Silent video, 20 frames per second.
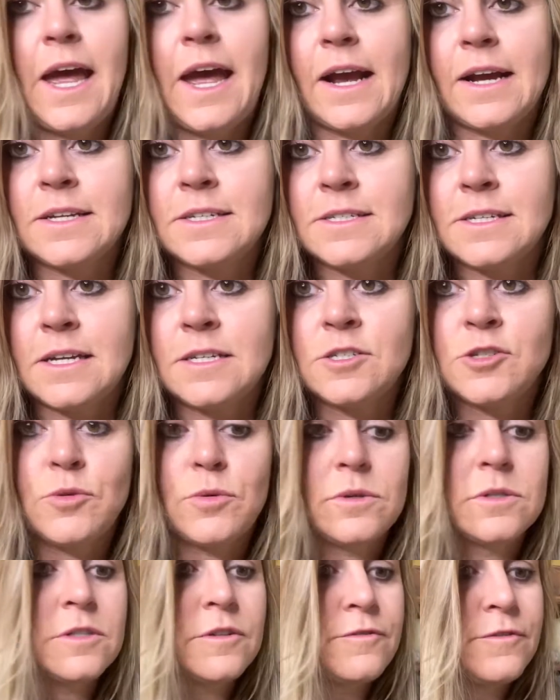excess
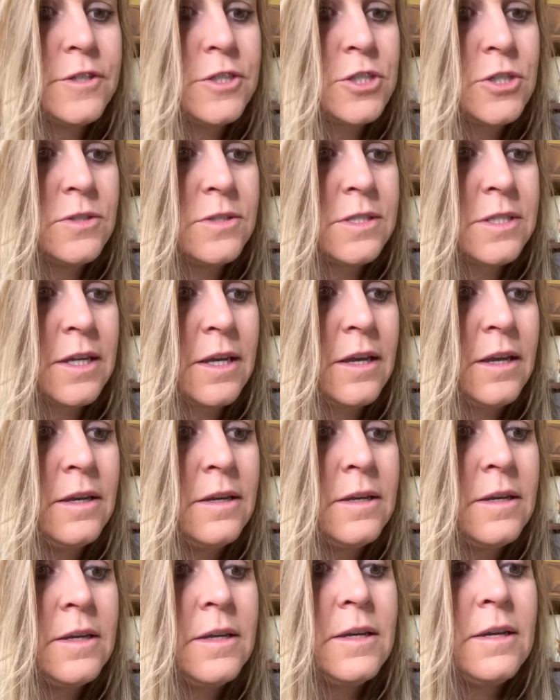or deficiency
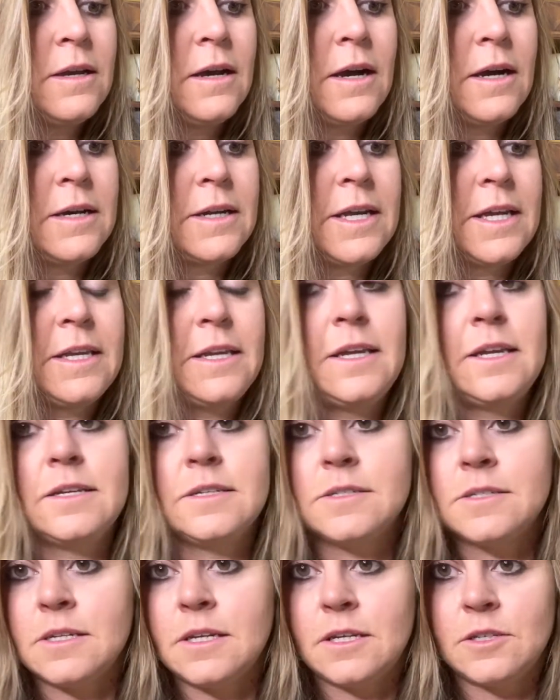can get
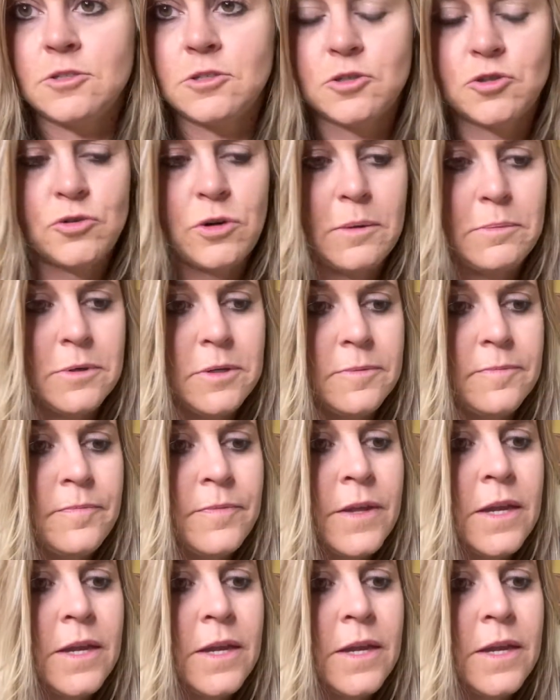us into trouble.